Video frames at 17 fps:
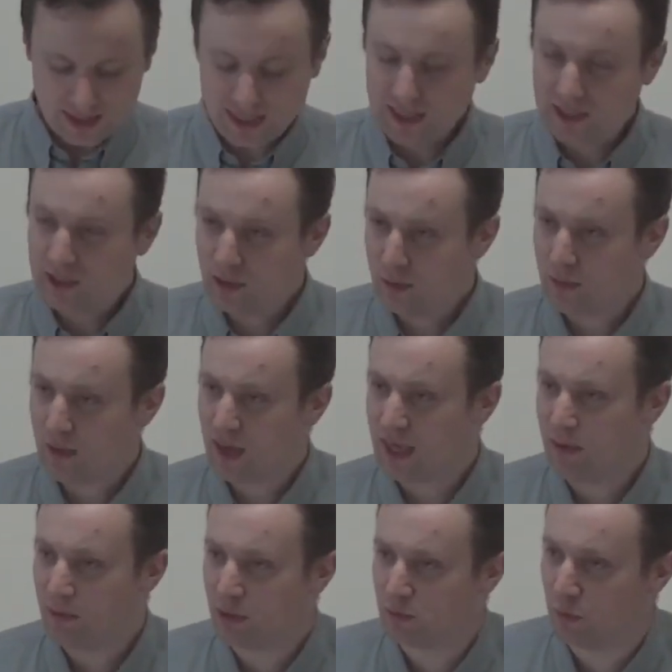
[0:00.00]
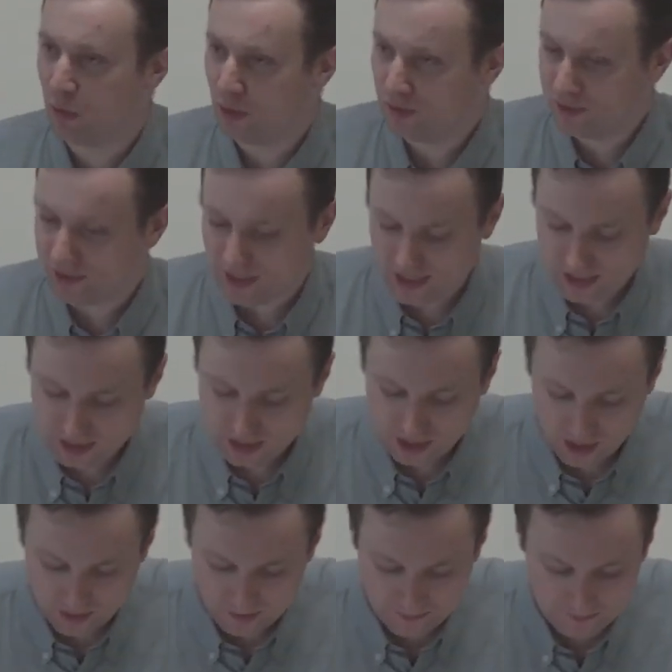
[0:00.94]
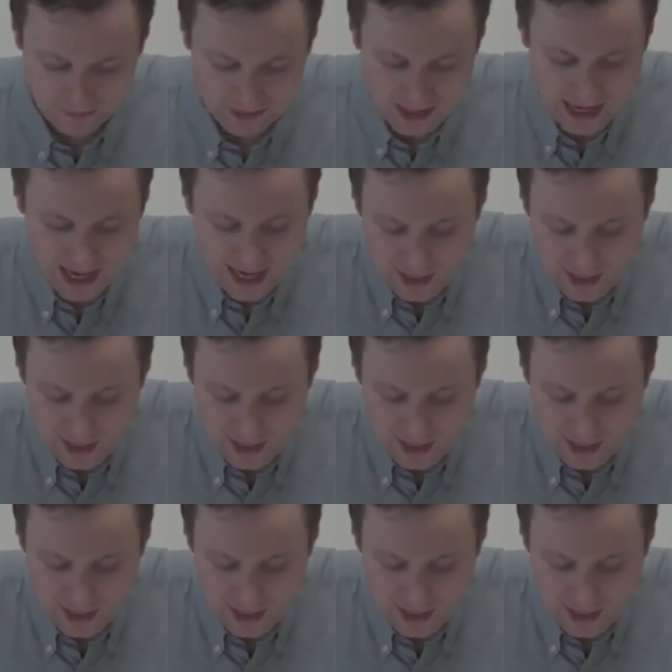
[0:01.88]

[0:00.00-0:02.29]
he knew that he would one day come